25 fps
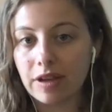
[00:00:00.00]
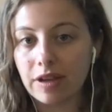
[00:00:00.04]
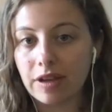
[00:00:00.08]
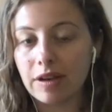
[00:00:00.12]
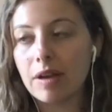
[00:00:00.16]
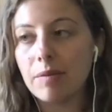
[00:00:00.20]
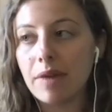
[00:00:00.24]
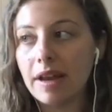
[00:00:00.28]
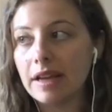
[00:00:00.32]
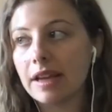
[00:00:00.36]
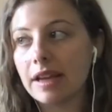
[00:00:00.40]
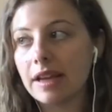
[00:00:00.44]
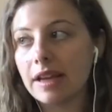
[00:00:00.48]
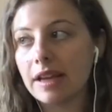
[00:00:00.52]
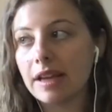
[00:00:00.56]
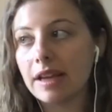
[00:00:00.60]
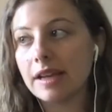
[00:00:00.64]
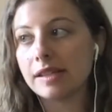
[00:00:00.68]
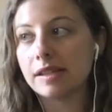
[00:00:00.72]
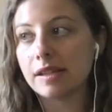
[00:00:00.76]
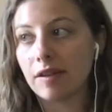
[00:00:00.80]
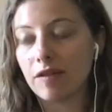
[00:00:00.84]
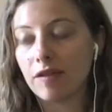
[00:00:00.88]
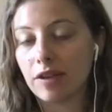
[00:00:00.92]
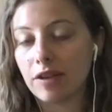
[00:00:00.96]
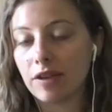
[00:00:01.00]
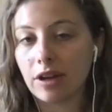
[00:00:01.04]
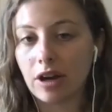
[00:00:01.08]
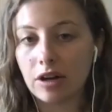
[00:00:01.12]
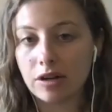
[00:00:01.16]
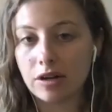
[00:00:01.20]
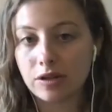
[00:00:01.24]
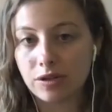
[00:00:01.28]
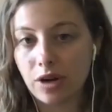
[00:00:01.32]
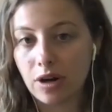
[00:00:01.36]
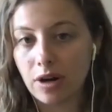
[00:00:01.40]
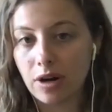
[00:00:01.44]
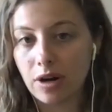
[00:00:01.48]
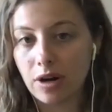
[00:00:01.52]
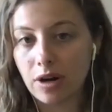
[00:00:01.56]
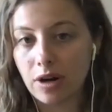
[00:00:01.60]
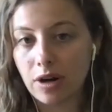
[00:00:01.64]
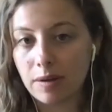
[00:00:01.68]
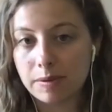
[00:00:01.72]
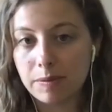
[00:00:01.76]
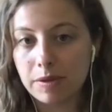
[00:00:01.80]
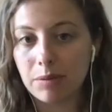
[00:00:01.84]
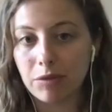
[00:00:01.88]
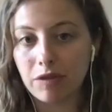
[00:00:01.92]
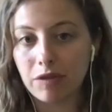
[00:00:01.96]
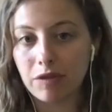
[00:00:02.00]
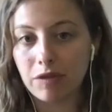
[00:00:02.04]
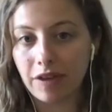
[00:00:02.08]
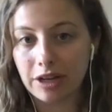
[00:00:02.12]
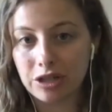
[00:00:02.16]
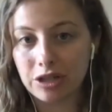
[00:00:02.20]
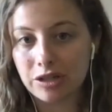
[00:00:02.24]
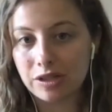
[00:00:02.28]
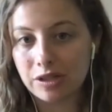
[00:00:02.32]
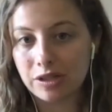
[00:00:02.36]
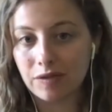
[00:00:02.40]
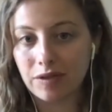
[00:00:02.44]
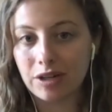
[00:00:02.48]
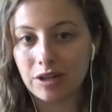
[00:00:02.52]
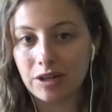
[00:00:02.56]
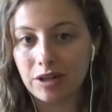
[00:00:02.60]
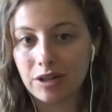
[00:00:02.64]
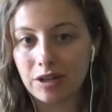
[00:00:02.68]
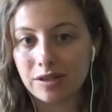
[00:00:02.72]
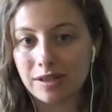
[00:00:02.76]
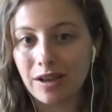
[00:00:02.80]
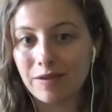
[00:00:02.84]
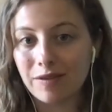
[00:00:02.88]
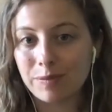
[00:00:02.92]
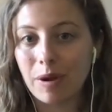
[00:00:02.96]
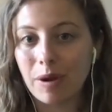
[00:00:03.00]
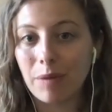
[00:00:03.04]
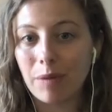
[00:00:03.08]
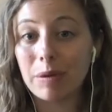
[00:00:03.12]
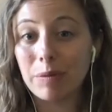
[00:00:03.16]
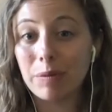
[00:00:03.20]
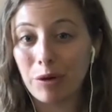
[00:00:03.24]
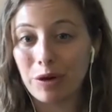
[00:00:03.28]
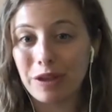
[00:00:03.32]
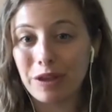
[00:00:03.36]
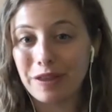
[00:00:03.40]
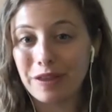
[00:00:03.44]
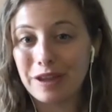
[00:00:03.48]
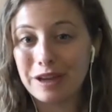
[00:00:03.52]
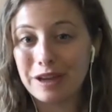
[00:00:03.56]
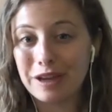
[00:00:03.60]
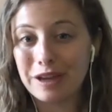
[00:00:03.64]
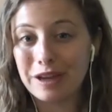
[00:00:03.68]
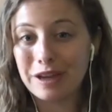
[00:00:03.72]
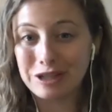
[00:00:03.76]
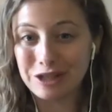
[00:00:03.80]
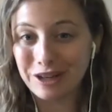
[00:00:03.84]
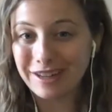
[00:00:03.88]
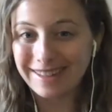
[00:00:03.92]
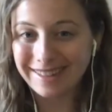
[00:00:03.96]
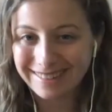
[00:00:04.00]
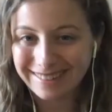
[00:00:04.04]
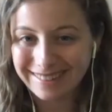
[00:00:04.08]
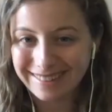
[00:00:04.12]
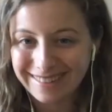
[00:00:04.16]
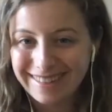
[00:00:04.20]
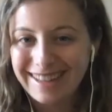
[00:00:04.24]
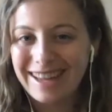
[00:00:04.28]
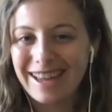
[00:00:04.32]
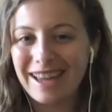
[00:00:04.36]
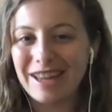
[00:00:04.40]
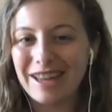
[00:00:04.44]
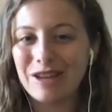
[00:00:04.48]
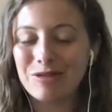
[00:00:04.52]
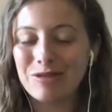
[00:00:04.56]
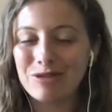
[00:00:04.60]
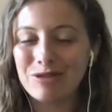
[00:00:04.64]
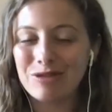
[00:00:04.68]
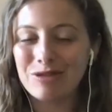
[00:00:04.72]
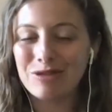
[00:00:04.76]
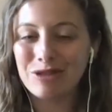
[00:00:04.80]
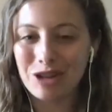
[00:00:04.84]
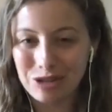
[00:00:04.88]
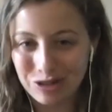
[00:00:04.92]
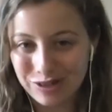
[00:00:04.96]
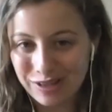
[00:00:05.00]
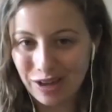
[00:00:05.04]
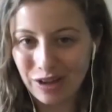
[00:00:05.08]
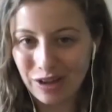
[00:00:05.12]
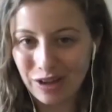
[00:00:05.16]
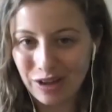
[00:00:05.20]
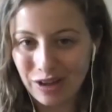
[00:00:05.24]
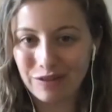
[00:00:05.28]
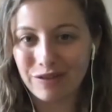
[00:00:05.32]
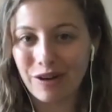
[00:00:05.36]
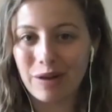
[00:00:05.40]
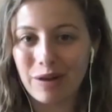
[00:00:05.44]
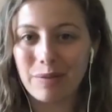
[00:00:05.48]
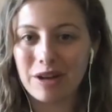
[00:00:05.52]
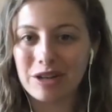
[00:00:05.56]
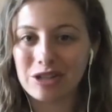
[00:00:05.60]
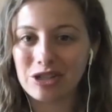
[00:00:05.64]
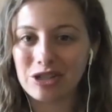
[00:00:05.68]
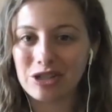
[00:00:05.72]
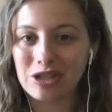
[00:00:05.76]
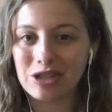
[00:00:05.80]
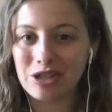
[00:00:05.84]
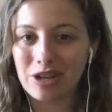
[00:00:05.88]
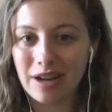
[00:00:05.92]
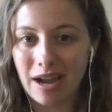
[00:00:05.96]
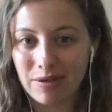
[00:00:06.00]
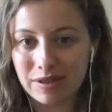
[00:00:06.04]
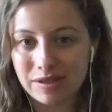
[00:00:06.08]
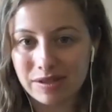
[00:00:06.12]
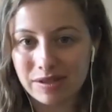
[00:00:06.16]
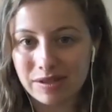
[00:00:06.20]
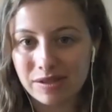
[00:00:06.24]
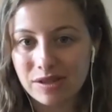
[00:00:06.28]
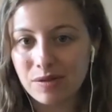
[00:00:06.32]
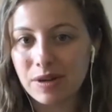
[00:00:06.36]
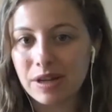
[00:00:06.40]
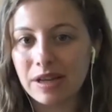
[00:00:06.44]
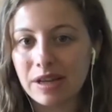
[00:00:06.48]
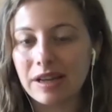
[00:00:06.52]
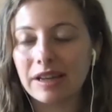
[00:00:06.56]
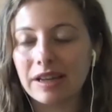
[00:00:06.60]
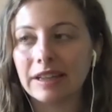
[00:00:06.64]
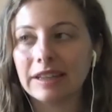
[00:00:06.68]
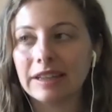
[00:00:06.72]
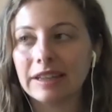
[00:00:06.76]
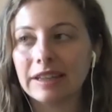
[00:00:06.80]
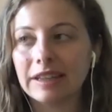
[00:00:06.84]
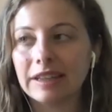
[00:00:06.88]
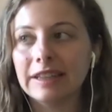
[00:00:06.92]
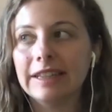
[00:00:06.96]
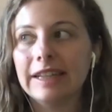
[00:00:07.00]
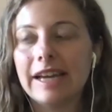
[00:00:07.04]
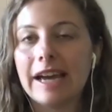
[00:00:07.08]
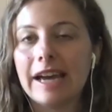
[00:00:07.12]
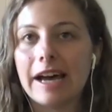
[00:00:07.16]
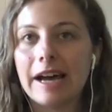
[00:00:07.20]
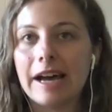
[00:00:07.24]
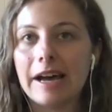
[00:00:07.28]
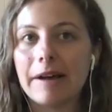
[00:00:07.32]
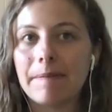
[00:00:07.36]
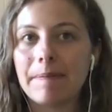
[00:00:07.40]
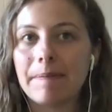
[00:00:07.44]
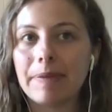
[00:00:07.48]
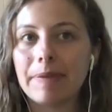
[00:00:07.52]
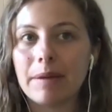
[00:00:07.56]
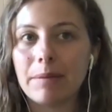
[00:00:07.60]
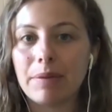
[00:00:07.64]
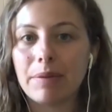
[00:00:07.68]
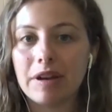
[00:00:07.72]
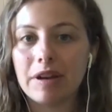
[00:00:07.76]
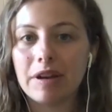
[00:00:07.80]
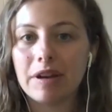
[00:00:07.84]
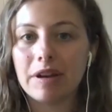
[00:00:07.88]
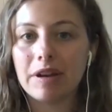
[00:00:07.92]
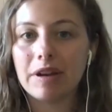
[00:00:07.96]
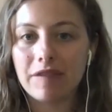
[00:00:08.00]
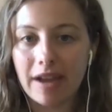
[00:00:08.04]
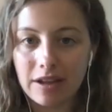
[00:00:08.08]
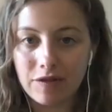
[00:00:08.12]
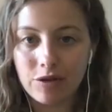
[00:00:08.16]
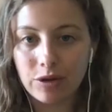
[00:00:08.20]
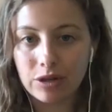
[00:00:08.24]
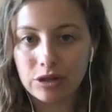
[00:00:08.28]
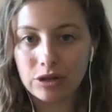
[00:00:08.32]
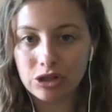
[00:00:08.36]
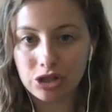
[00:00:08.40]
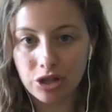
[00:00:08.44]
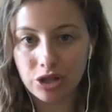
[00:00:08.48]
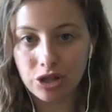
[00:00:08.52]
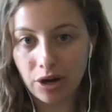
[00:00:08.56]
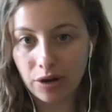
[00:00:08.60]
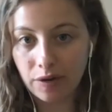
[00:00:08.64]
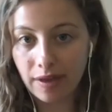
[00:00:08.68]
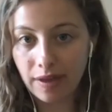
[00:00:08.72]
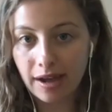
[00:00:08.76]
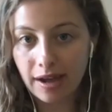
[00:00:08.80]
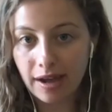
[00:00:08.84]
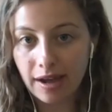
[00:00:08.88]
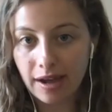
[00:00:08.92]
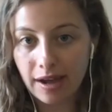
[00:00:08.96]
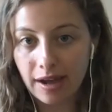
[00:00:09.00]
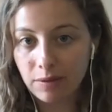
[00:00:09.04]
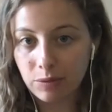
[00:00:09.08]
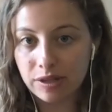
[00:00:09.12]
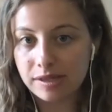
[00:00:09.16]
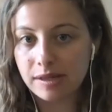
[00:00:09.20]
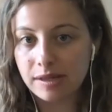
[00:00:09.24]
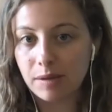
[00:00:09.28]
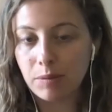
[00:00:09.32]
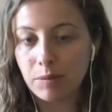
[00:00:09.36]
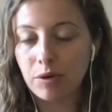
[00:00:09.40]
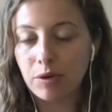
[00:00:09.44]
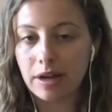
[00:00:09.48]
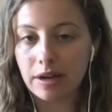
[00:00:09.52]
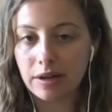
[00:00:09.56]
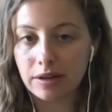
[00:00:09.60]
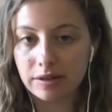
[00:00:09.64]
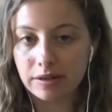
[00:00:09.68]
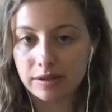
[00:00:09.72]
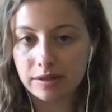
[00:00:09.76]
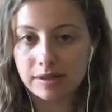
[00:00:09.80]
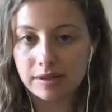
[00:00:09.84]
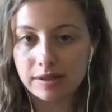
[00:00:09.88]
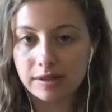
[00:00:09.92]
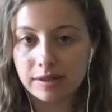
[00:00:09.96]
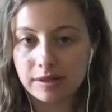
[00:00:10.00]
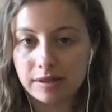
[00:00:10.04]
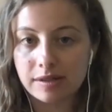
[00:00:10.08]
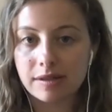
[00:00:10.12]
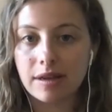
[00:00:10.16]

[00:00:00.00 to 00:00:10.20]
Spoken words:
And in many cases, I feel like our startups become reflections of ourselves, probably more than they should. And you judge yourself very much on how it's doing. But if you can share that with someone else,